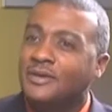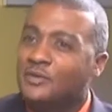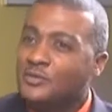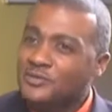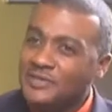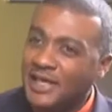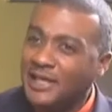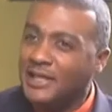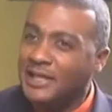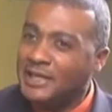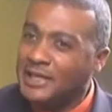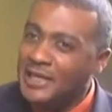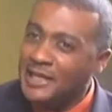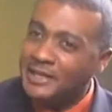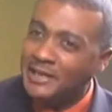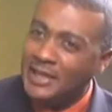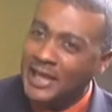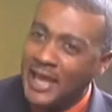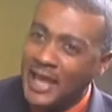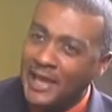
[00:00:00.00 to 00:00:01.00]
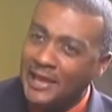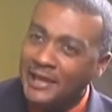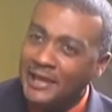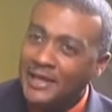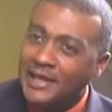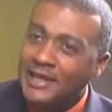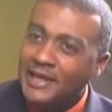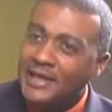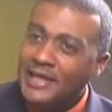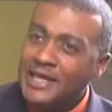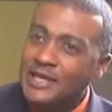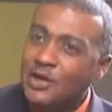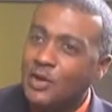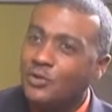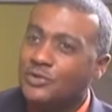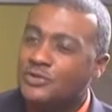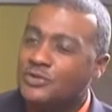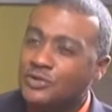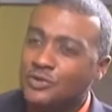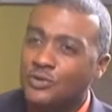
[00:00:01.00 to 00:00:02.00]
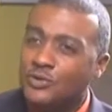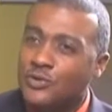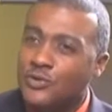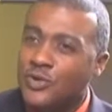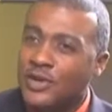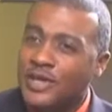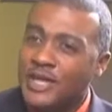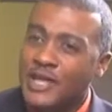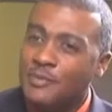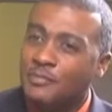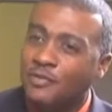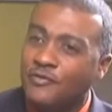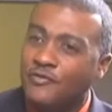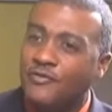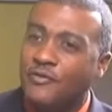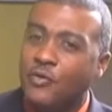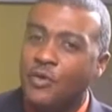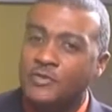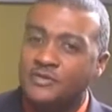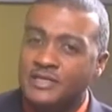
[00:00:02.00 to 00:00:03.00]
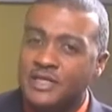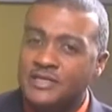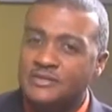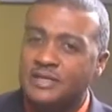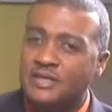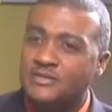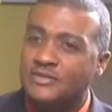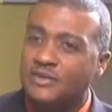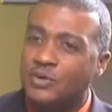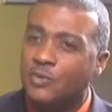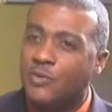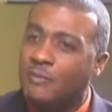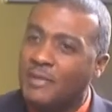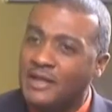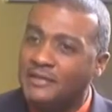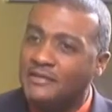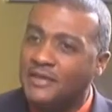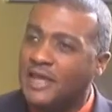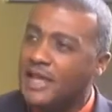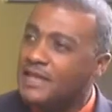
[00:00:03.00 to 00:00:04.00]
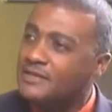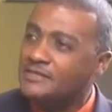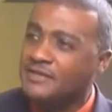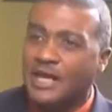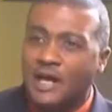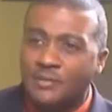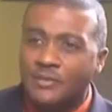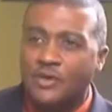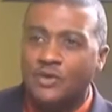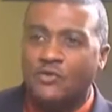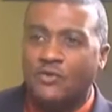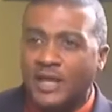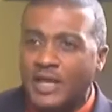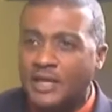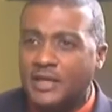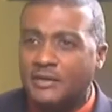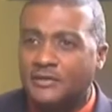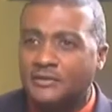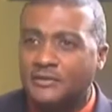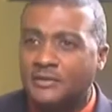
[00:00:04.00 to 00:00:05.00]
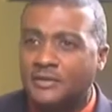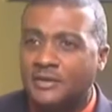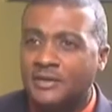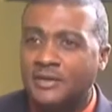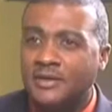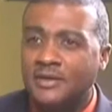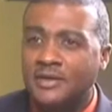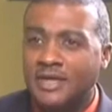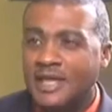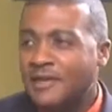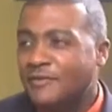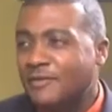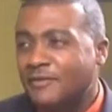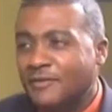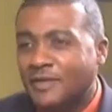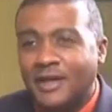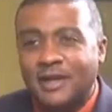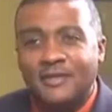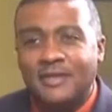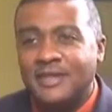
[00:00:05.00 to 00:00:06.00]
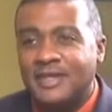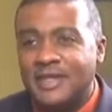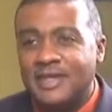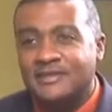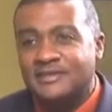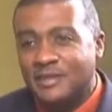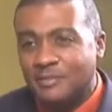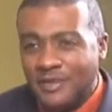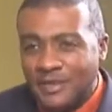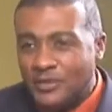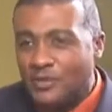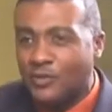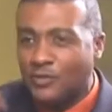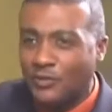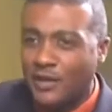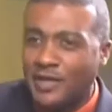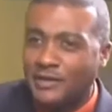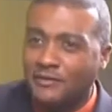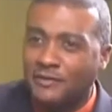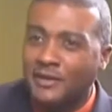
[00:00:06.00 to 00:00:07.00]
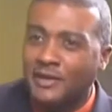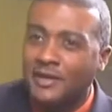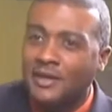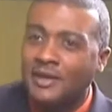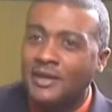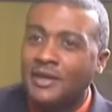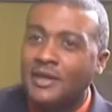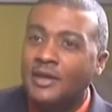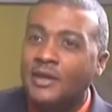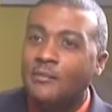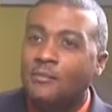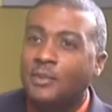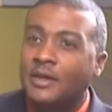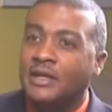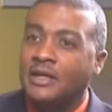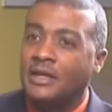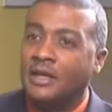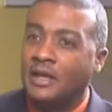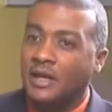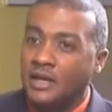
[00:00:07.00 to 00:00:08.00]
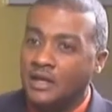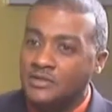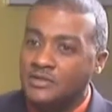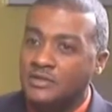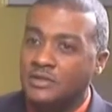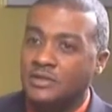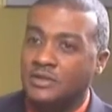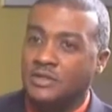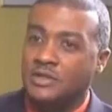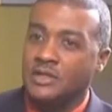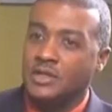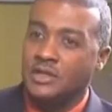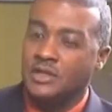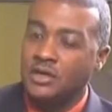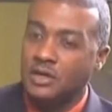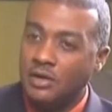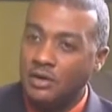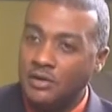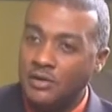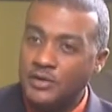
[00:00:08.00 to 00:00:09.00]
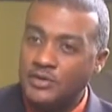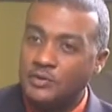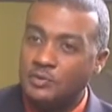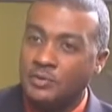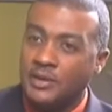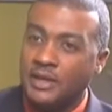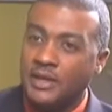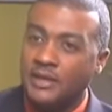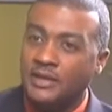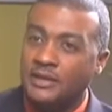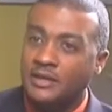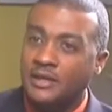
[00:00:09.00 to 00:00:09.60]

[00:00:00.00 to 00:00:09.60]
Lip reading: tell a kid that. He go to school and he performs and he says, you know what, my dad say I'm the greatest. Even the other kids say, man, you crazy. But constant encouragement.